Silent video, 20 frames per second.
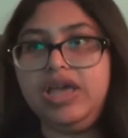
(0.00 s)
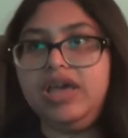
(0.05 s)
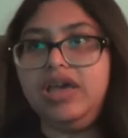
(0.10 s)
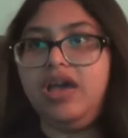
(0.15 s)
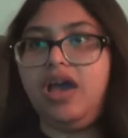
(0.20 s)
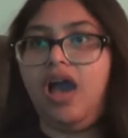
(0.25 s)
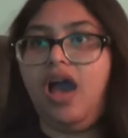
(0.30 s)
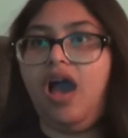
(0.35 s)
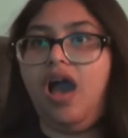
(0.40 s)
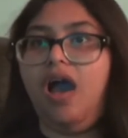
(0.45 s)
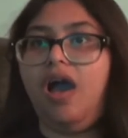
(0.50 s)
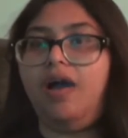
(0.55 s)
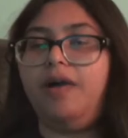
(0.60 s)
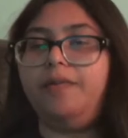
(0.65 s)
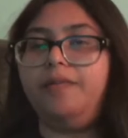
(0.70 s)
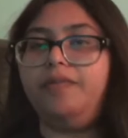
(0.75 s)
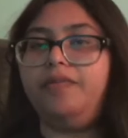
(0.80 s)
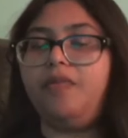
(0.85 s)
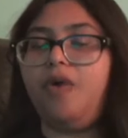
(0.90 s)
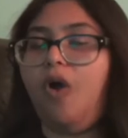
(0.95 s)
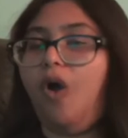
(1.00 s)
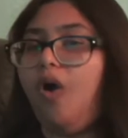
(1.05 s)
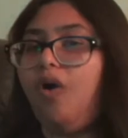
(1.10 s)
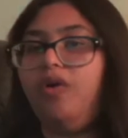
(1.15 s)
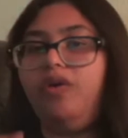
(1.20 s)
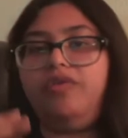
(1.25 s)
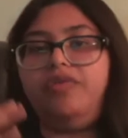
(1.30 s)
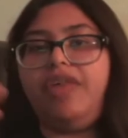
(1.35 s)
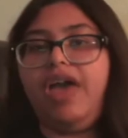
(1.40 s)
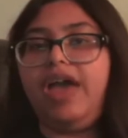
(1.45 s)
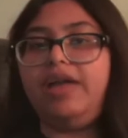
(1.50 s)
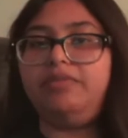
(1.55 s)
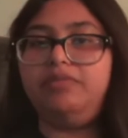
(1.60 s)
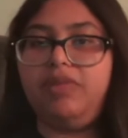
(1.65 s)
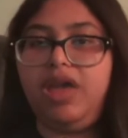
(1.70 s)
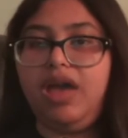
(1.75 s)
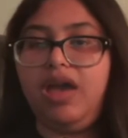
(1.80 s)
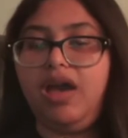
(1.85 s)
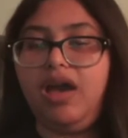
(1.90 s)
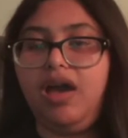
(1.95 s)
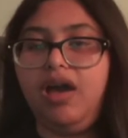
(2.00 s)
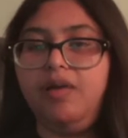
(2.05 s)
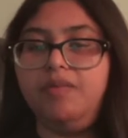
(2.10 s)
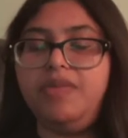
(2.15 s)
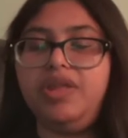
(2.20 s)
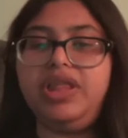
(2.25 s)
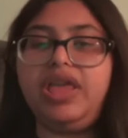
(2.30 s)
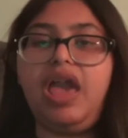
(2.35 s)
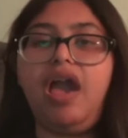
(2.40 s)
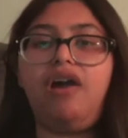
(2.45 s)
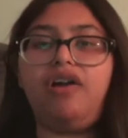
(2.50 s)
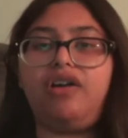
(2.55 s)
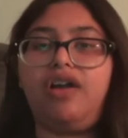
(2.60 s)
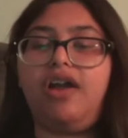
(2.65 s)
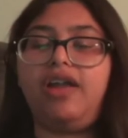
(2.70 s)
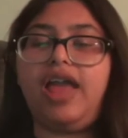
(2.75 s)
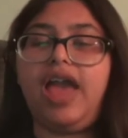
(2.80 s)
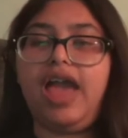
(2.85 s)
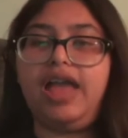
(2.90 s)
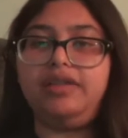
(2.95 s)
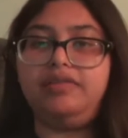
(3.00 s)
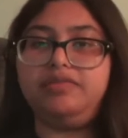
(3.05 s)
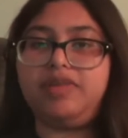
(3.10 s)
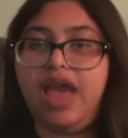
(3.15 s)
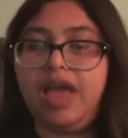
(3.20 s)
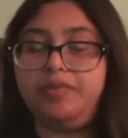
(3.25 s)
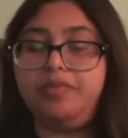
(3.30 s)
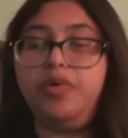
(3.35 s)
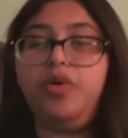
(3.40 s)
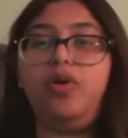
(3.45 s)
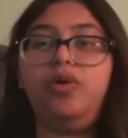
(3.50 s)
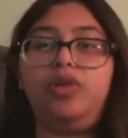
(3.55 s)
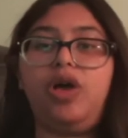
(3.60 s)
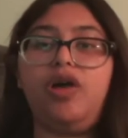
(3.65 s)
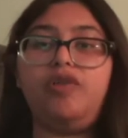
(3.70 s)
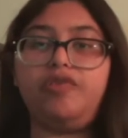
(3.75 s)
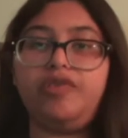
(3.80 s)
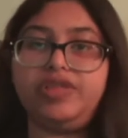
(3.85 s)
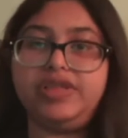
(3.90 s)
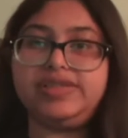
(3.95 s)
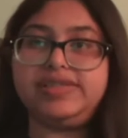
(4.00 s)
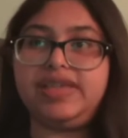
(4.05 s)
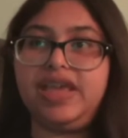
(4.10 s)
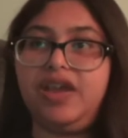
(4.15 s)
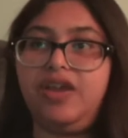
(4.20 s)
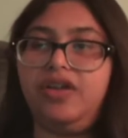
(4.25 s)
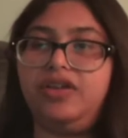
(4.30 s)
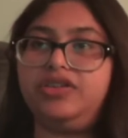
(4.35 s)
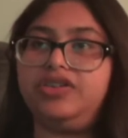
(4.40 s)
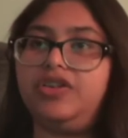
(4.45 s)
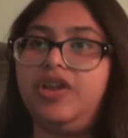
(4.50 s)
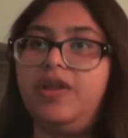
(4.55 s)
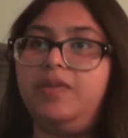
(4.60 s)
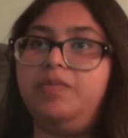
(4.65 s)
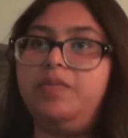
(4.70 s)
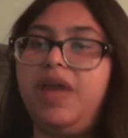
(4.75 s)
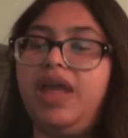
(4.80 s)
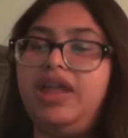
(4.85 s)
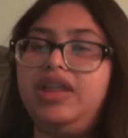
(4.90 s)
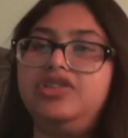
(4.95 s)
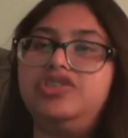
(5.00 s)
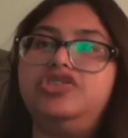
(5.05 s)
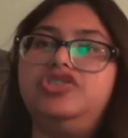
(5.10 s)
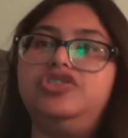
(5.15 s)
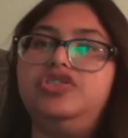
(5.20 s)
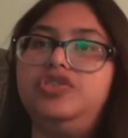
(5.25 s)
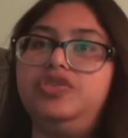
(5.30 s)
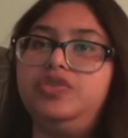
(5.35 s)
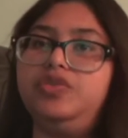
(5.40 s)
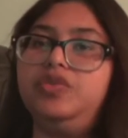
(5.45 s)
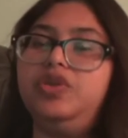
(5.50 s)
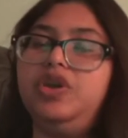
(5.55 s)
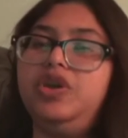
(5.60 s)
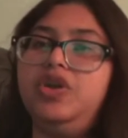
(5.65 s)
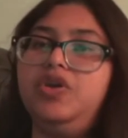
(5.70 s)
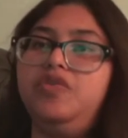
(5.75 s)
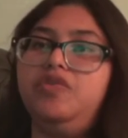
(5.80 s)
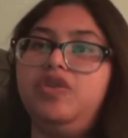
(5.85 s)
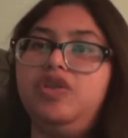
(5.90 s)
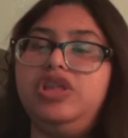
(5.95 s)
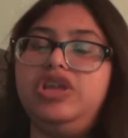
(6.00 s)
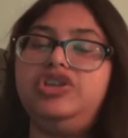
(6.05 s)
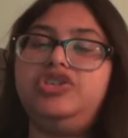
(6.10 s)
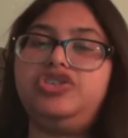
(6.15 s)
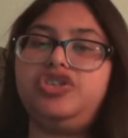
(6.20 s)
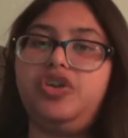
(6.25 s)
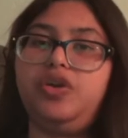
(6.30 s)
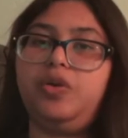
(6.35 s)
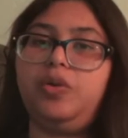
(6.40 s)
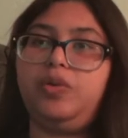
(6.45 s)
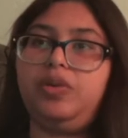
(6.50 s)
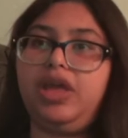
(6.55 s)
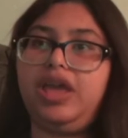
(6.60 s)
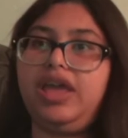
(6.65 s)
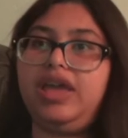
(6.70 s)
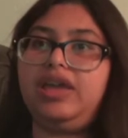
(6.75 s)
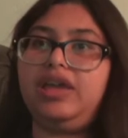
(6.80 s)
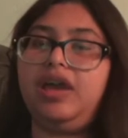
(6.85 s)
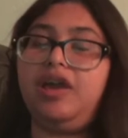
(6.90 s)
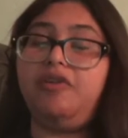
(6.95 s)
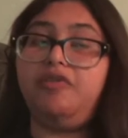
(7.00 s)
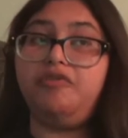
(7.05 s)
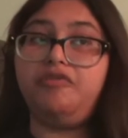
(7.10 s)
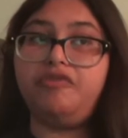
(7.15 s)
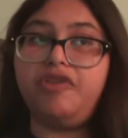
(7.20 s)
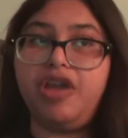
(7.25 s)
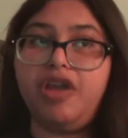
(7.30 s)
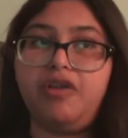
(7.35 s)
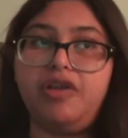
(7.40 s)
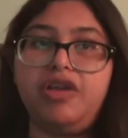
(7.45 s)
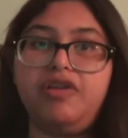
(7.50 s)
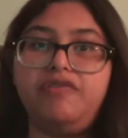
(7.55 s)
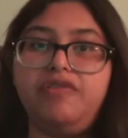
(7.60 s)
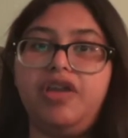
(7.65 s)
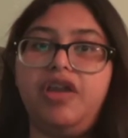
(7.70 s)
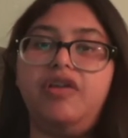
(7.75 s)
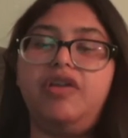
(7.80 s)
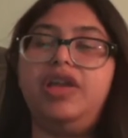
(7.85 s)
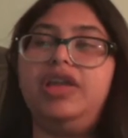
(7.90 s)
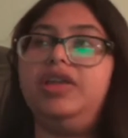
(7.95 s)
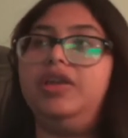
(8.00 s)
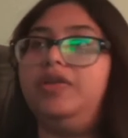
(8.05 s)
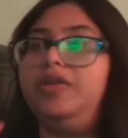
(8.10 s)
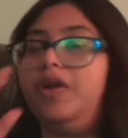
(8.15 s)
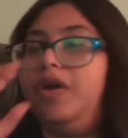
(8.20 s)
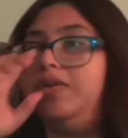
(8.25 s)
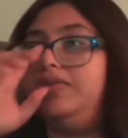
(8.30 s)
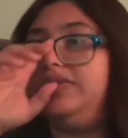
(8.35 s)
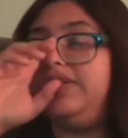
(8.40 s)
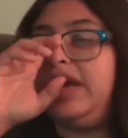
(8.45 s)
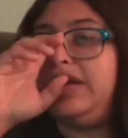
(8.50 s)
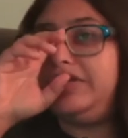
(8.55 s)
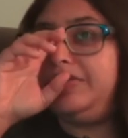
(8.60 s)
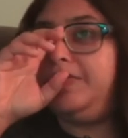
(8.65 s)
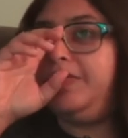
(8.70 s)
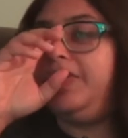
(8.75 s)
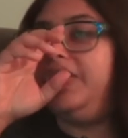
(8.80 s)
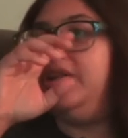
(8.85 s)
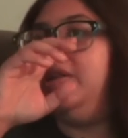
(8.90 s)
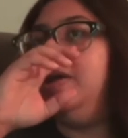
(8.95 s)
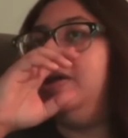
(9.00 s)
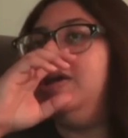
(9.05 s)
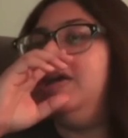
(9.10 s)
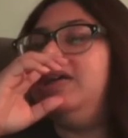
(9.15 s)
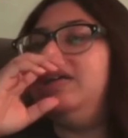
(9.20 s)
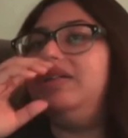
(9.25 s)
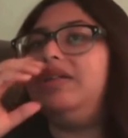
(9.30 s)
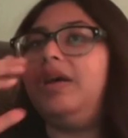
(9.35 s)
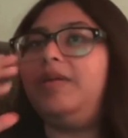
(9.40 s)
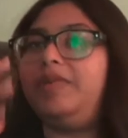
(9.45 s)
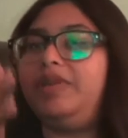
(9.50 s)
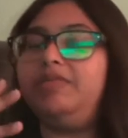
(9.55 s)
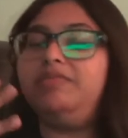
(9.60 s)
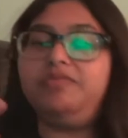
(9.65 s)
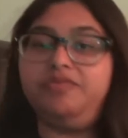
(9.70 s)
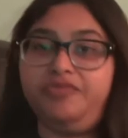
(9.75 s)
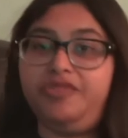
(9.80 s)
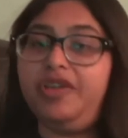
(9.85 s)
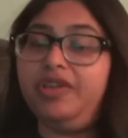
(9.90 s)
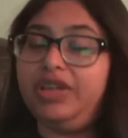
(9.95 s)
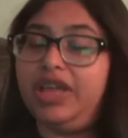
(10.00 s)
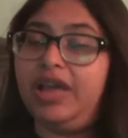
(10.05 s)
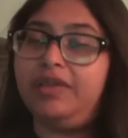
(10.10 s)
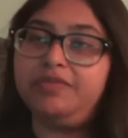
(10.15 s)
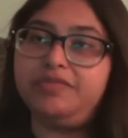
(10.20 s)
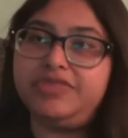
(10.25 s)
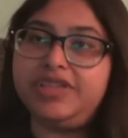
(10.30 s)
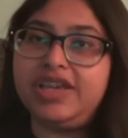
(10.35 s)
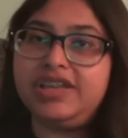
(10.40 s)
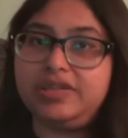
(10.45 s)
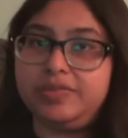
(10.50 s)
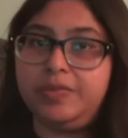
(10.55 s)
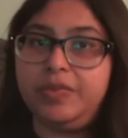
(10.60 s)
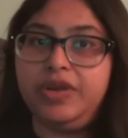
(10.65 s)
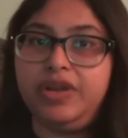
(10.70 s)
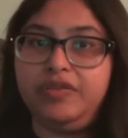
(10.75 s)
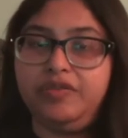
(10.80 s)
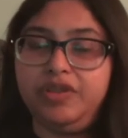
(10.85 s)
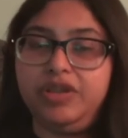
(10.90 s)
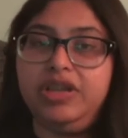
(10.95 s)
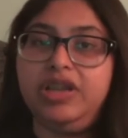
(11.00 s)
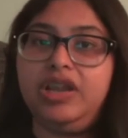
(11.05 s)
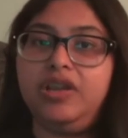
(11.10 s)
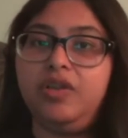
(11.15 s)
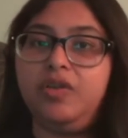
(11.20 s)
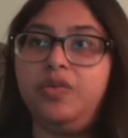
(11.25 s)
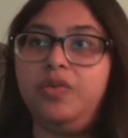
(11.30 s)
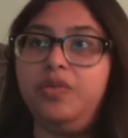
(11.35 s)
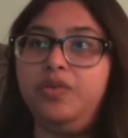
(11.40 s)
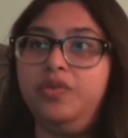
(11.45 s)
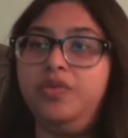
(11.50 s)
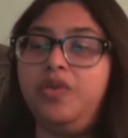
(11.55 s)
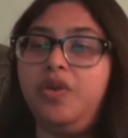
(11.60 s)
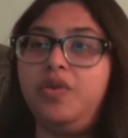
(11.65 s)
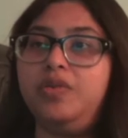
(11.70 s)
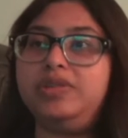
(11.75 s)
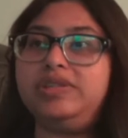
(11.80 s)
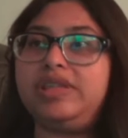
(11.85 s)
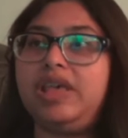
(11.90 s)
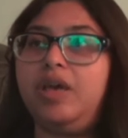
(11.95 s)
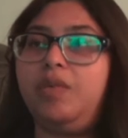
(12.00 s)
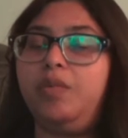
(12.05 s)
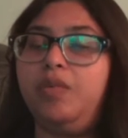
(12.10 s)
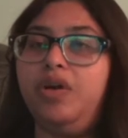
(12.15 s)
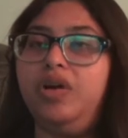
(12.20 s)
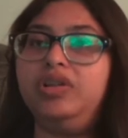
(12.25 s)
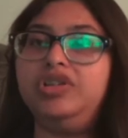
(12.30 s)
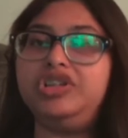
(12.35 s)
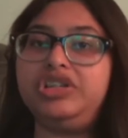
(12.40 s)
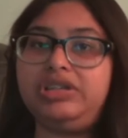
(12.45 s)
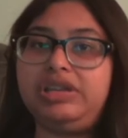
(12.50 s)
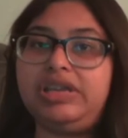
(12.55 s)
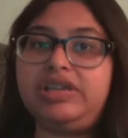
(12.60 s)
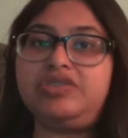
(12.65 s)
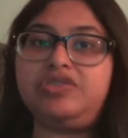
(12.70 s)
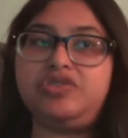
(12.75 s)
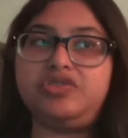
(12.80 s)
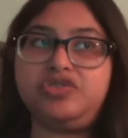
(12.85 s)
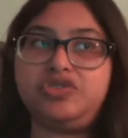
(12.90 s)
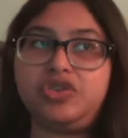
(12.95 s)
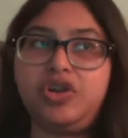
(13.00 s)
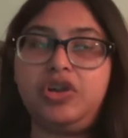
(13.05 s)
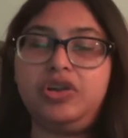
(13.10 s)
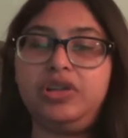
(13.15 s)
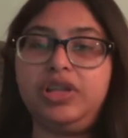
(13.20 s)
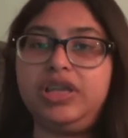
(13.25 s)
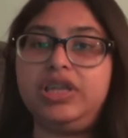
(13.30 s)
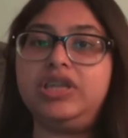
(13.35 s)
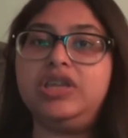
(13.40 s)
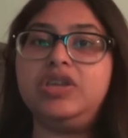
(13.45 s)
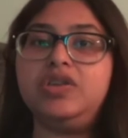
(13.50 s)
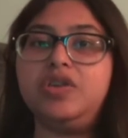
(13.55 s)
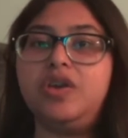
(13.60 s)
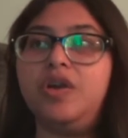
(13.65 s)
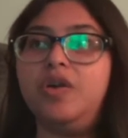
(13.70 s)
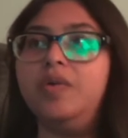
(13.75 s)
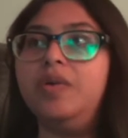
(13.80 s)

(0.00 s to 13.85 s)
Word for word: uh, all that uh, Milly Alcock had, had pulled off for this character and managed to really show like a very, very, you know, desperate, I mean, v- yeah, desperate Rhaenyra who knows that, well, she needs to start like, you know,